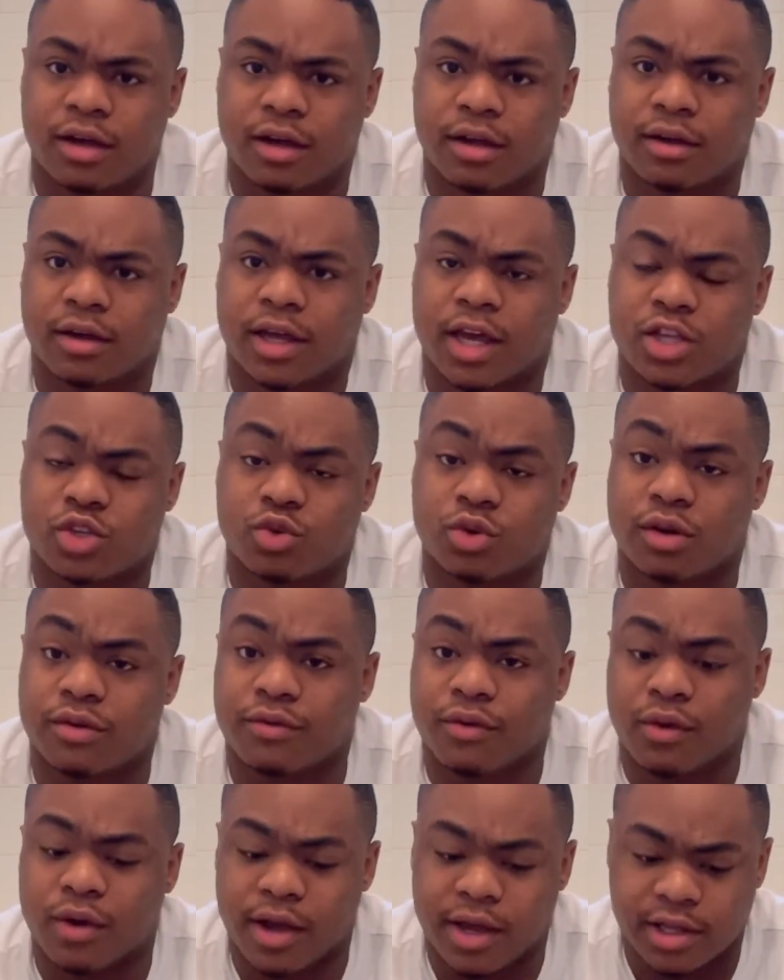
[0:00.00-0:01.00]

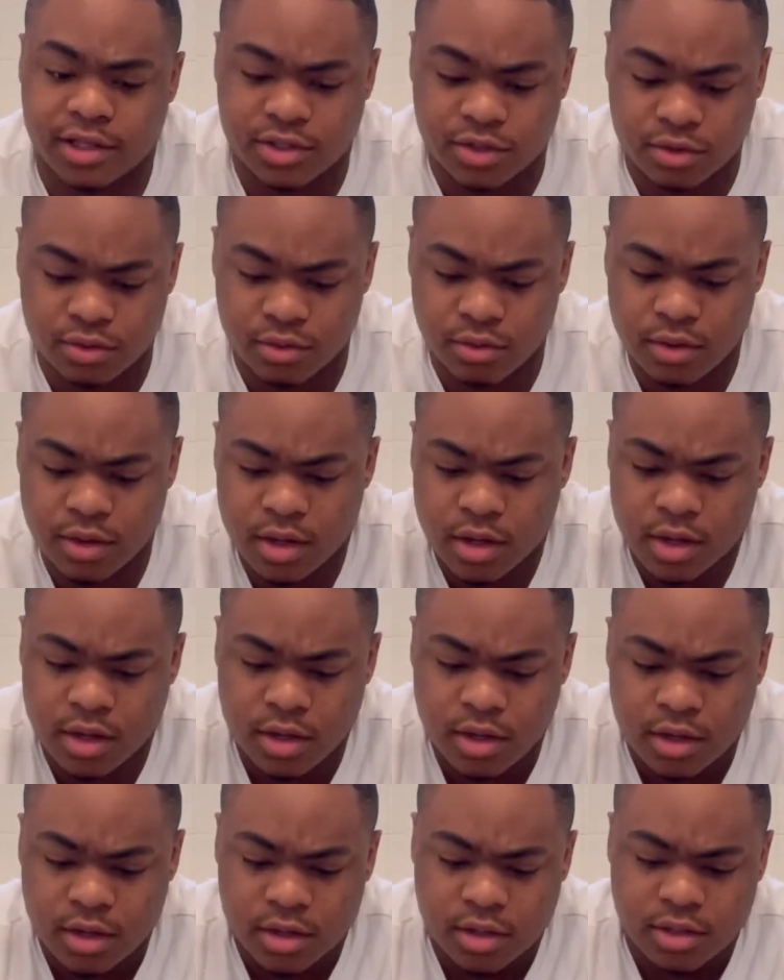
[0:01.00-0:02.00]
K24a2.
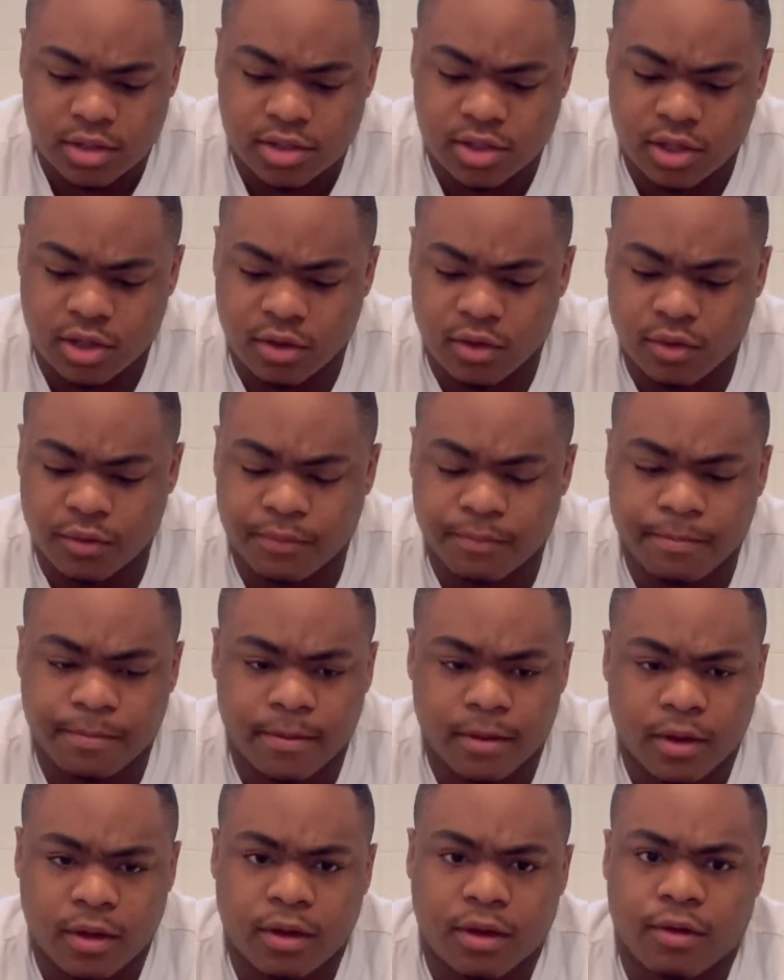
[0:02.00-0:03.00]
So
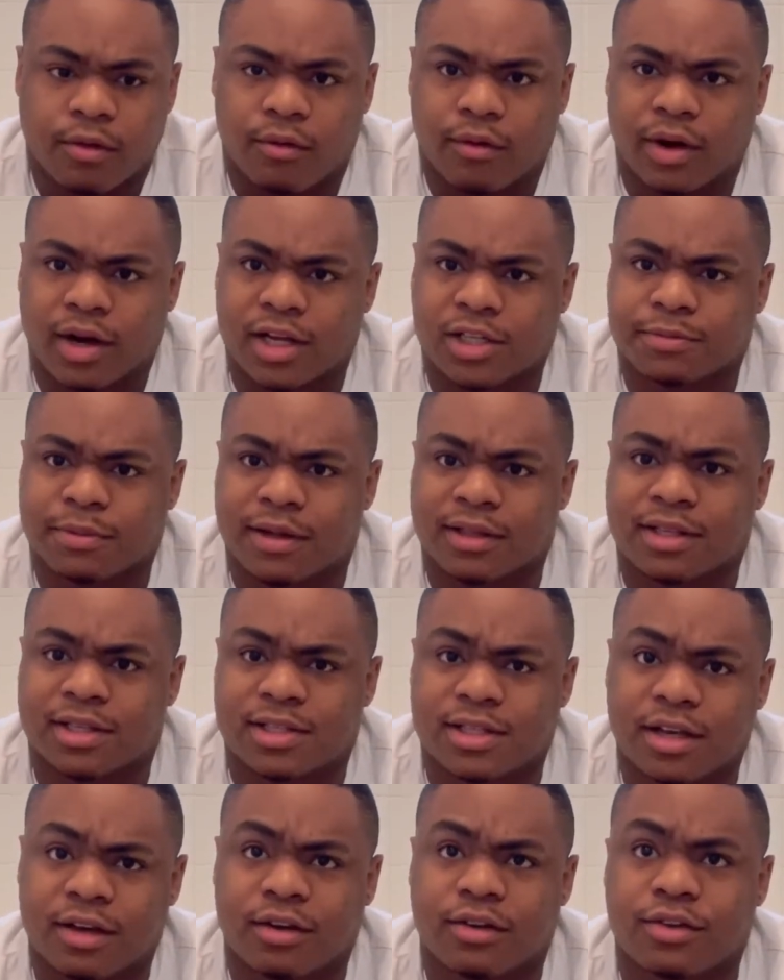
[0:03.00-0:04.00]
what I was about
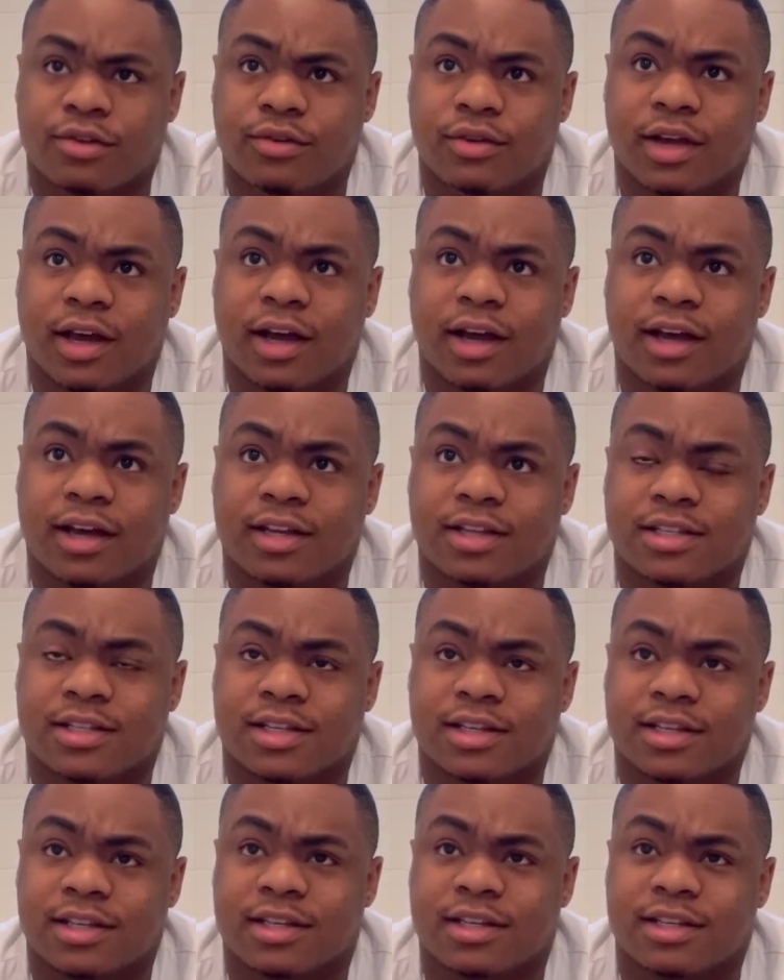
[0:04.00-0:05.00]
to tell you guys
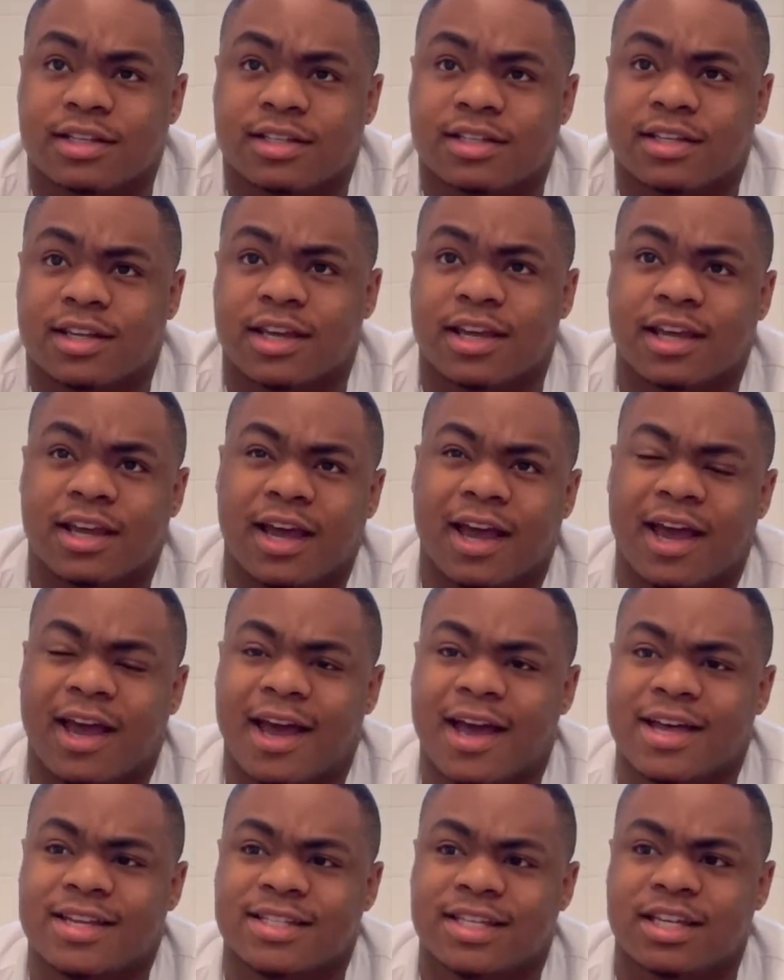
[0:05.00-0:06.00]
is,
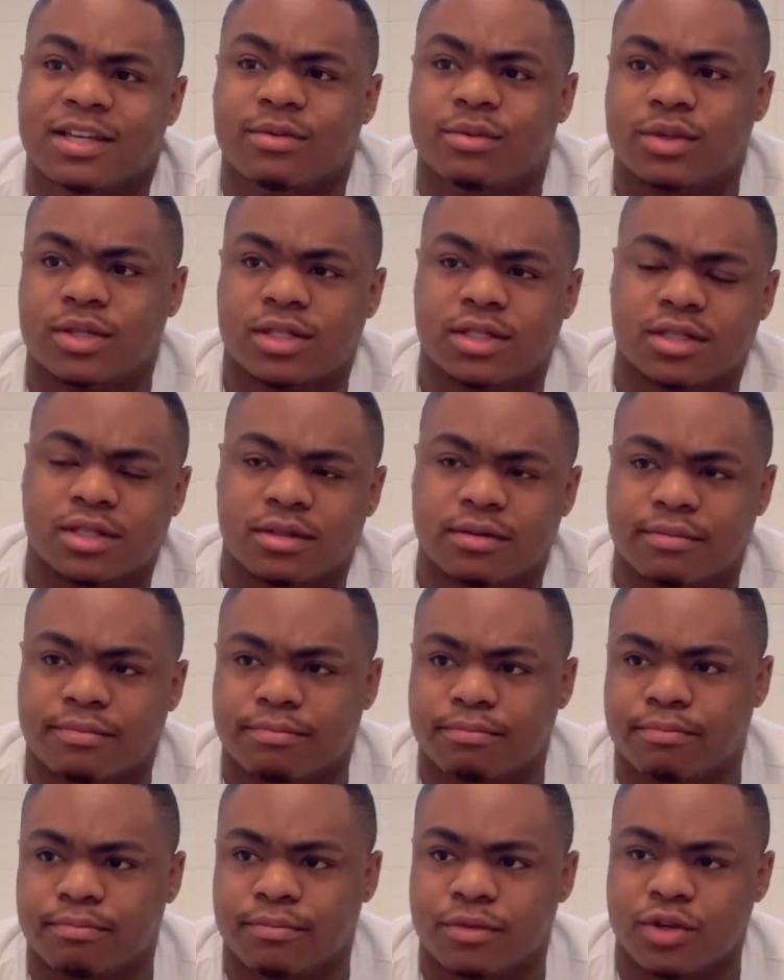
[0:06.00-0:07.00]
as he was,
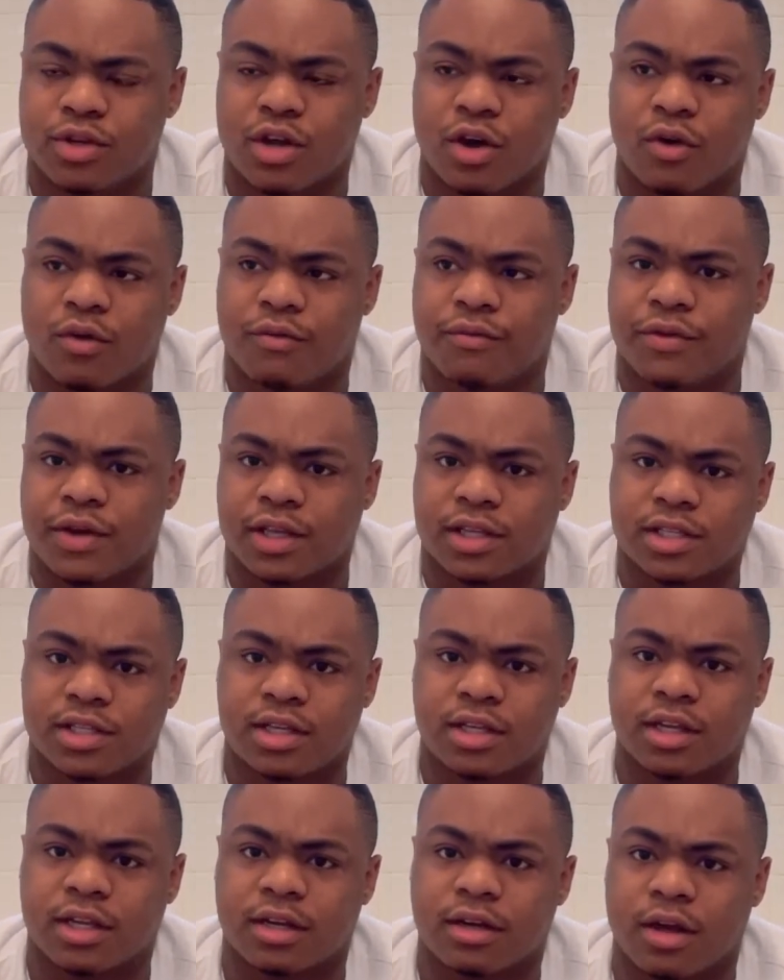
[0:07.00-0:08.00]
you know,
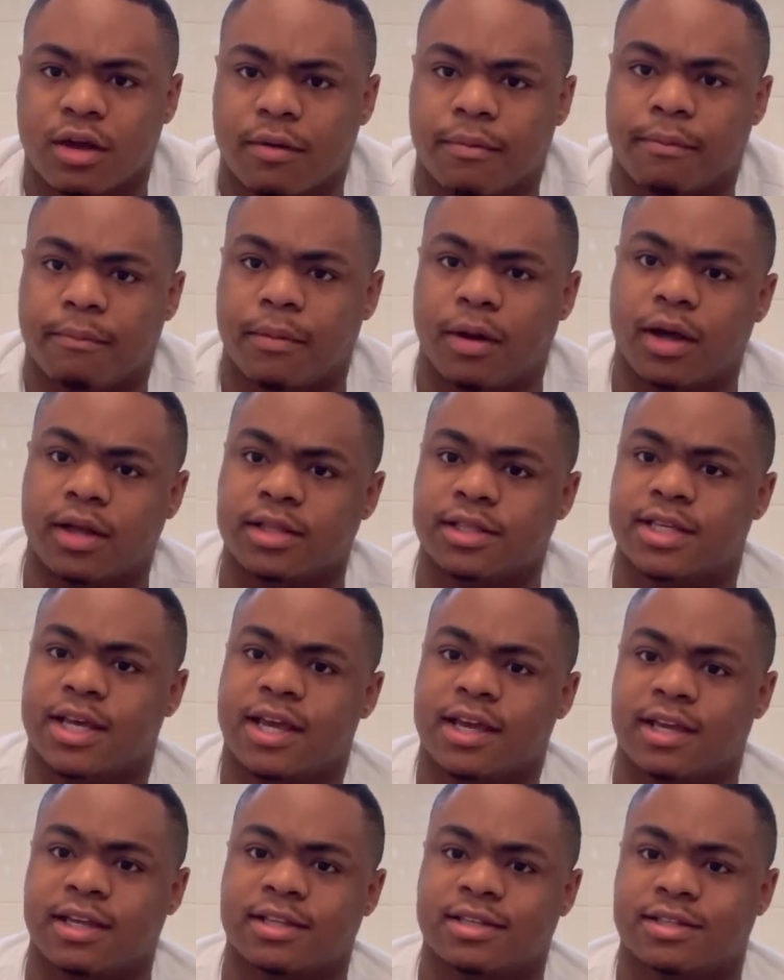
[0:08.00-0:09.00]
fixing and
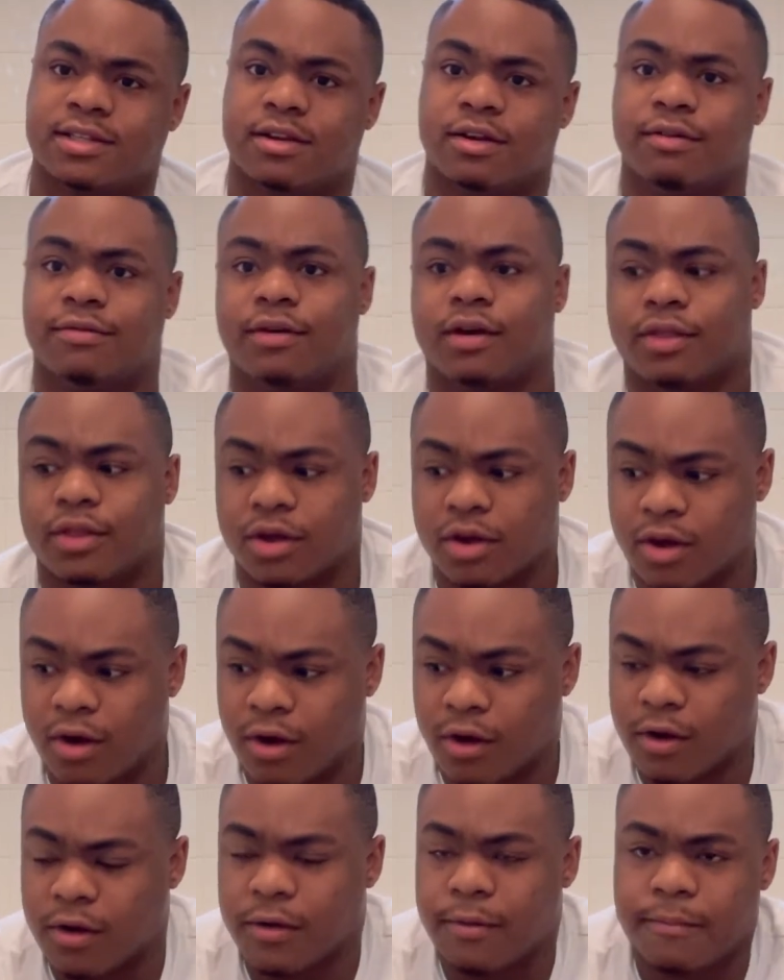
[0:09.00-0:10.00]
untaking stuff on the
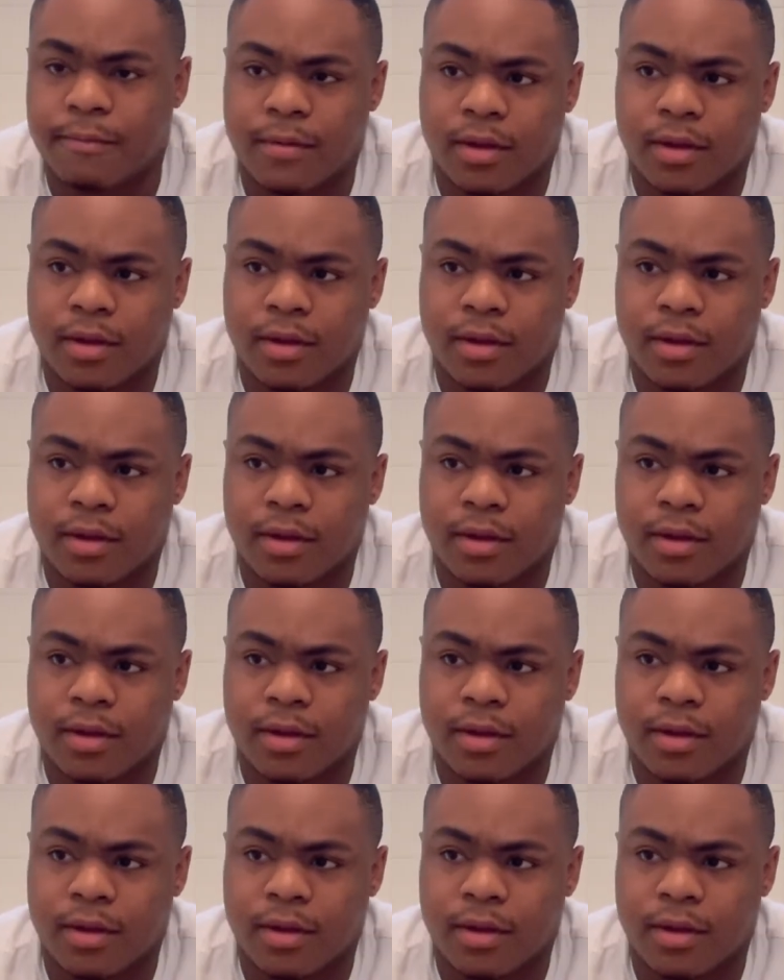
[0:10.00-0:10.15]
car,